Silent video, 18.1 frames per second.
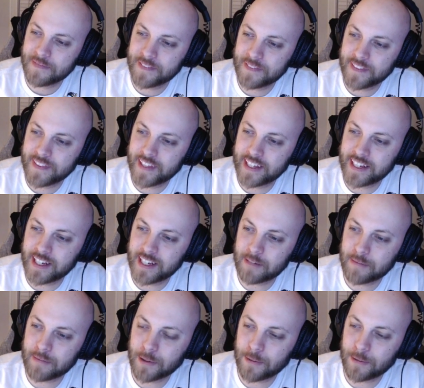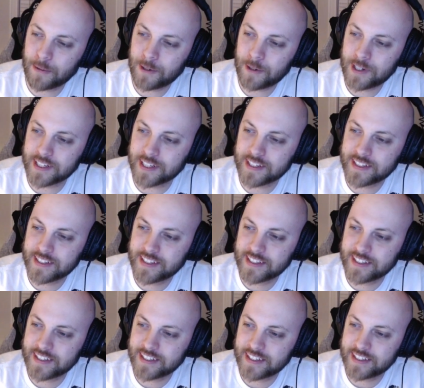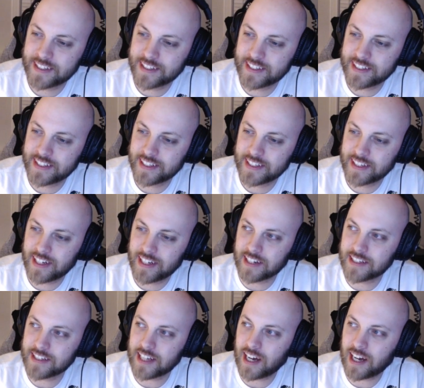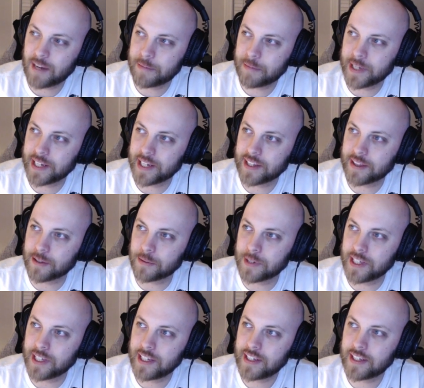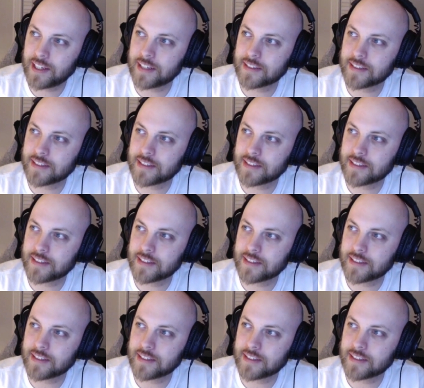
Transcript: Then number one, our top pick of the week is